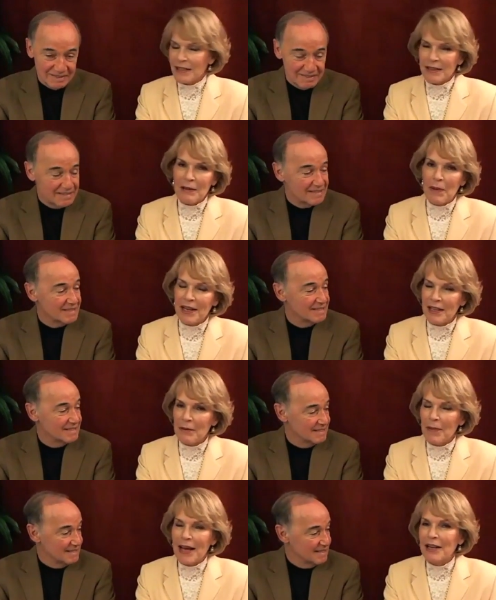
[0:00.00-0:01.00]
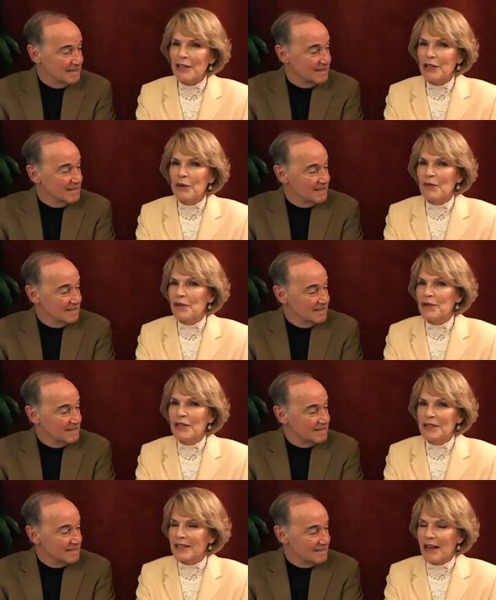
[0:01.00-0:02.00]
Speaker 1: that they might get mad at you if you
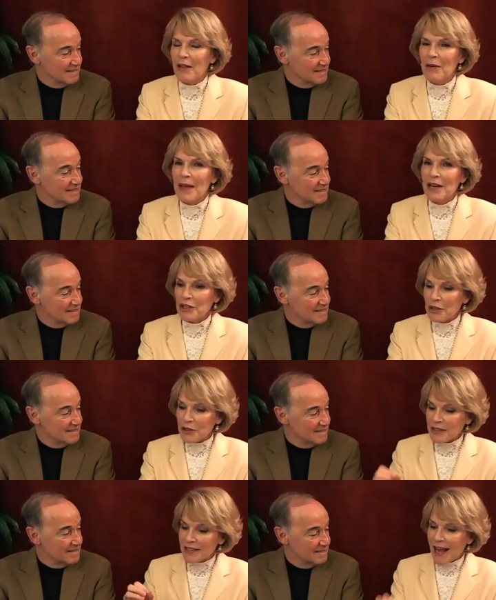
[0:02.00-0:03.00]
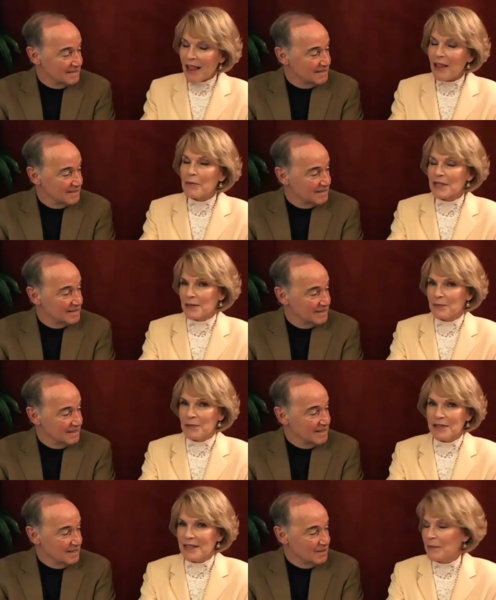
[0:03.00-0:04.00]
didn't tell them that. You can tell them it's a
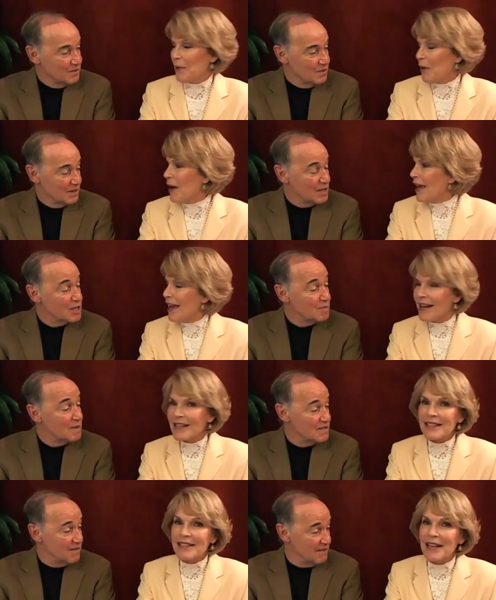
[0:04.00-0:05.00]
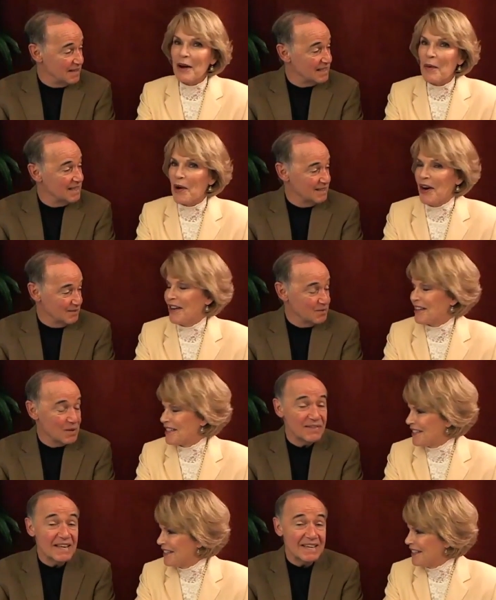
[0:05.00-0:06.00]
placebo. Well, they specifically
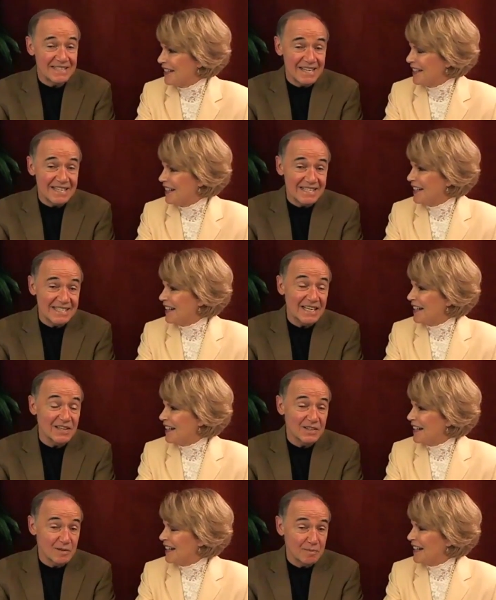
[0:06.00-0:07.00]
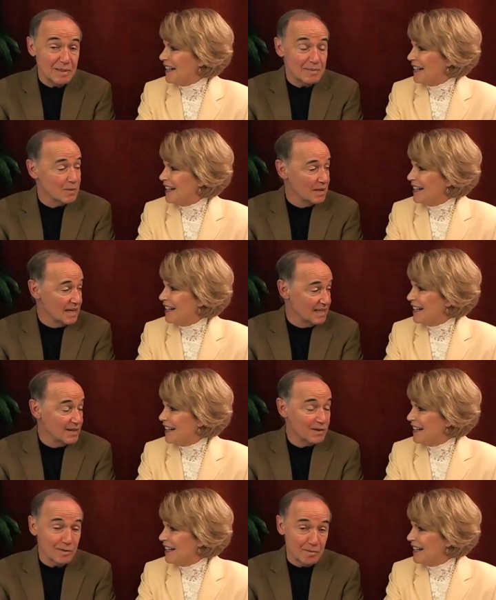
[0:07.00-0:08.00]
Speaker 2: what they did is they looked at people who had
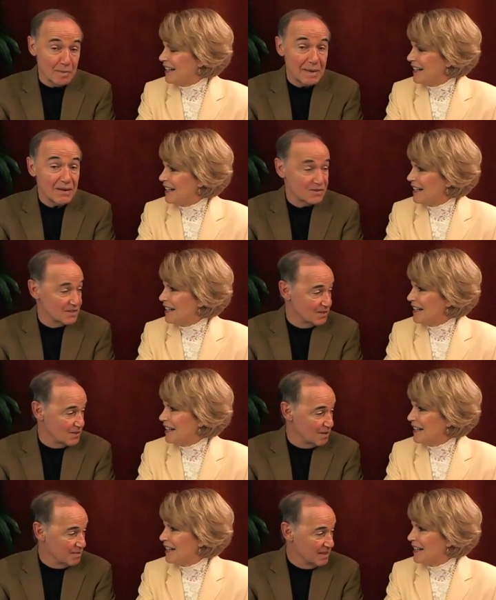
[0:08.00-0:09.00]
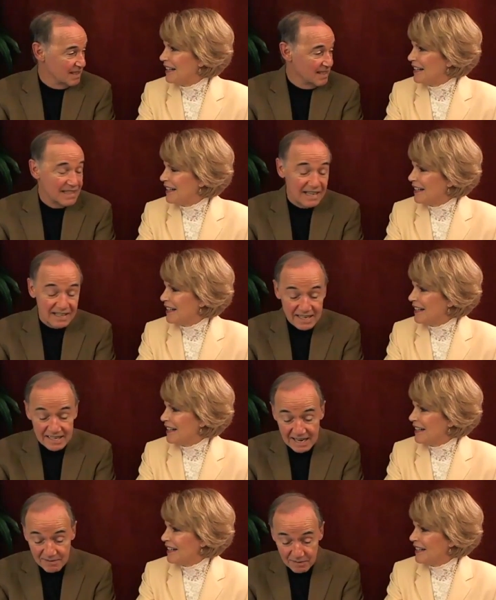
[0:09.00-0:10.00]
irritable bowel syndrome and they
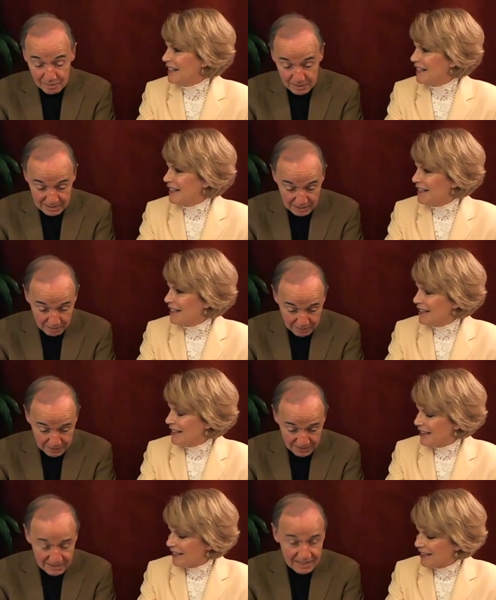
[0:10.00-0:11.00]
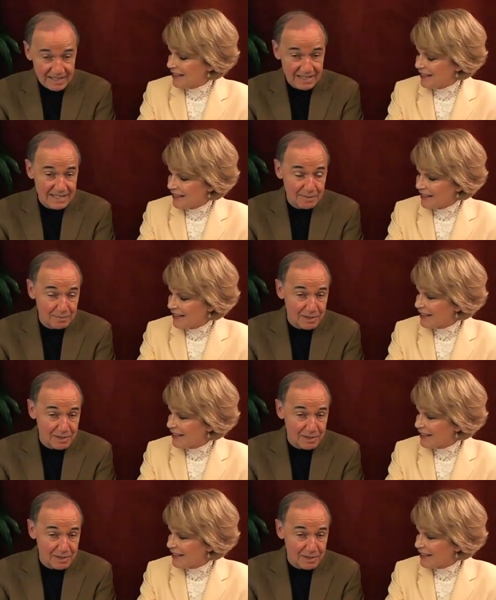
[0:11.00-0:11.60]
gave him this little pill and it said